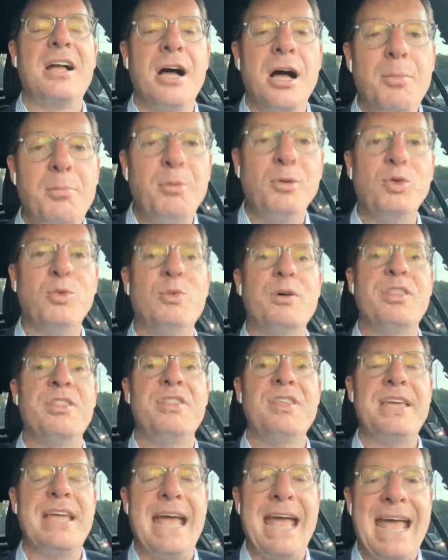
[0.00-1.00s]
coupled
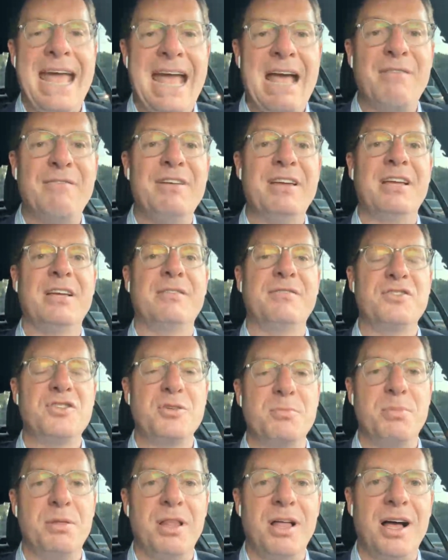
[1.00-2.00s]
with the halving of
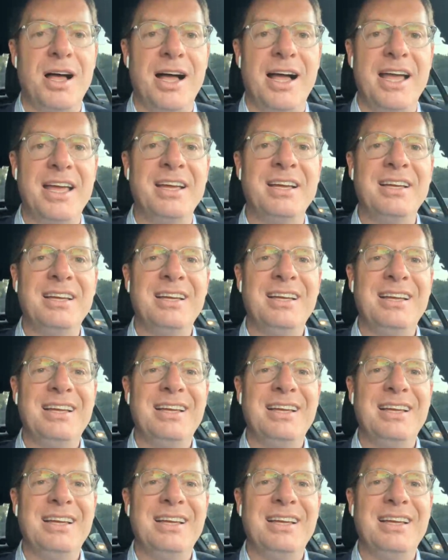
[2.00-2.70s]
supply,